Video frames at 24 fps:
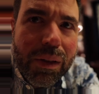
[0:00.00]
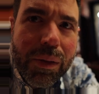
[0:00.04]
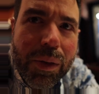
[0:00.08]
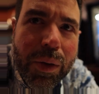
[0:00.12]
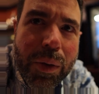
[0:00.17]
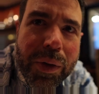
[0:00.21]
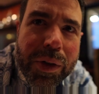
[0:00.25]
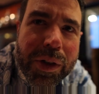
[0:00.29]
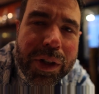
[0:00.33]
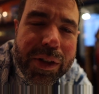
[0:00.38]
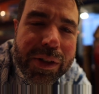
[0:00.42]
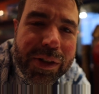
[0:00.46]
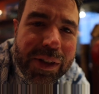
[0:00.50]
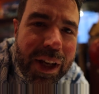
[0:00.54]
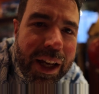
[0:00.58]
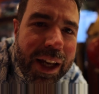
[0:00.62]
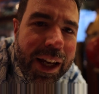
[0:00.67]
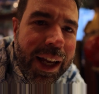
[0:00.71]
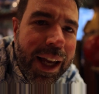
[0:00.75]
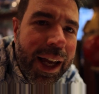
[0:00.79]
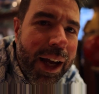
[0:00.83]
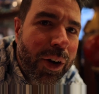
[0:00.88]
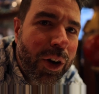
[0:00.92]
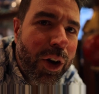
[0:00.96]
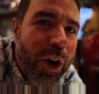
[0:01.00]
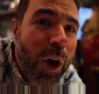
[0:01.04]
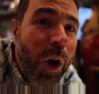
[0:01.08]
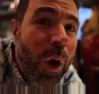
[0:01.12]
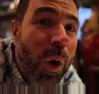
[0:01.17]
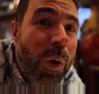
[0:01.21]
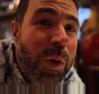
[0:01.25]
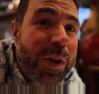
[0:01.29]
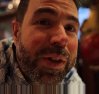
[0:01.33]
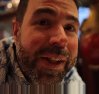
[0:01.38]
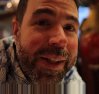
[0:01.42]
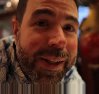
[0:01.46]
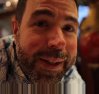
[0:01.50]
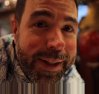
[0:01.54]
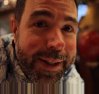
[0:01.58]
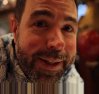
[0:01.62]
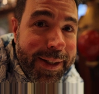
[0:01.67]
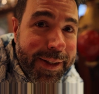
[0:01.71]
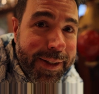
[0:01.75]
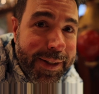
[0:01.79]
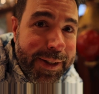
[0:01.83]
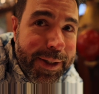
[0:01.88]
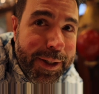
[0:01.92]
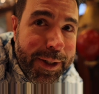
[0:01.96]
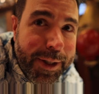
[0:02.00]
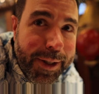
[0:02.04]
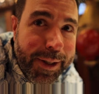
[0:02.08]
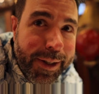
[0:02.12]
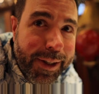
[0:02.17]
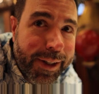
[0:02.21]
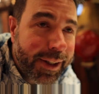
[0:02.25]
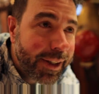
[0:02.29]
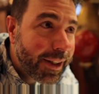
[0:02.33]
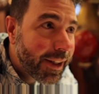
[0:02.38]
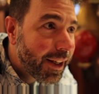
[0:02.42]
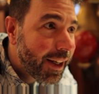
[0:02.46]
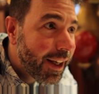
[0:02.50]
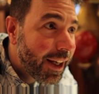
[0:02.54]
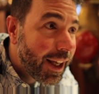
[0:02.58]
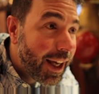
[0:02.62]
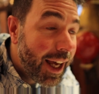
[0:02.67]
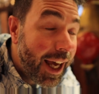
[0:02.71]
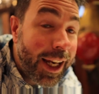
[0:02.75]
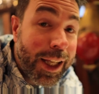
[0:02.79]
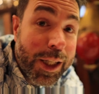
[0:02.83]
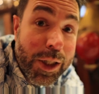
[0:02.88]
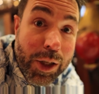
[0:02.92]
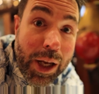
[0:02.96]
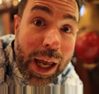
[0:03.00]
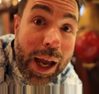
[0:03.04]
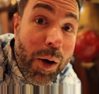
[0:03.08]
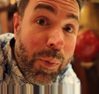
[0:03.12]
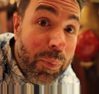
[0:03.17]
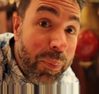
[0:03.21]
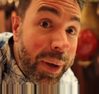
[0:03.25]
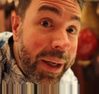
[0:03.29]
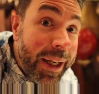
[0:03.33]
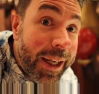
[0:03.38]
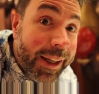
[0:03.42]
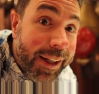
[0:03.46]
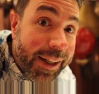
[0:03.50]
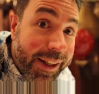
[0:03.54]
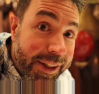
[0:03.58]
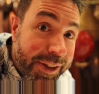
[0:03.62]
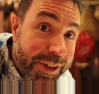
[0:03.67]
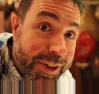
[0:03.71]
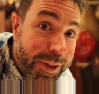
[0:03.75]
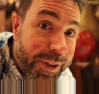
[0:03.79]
we were just saying how cozy it is in here. Yeah. And it's how big it is,